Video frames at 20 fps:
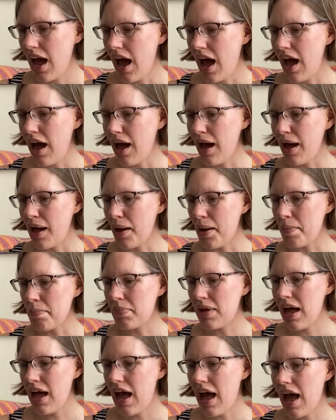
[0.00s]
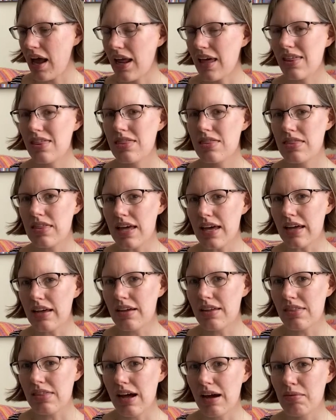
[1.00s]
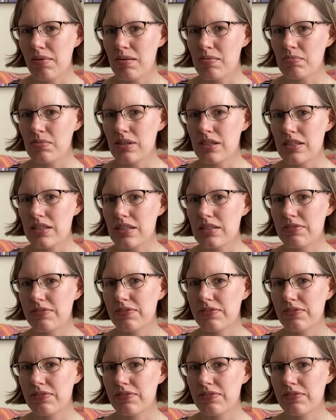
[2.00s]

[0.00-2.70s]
And I think that one was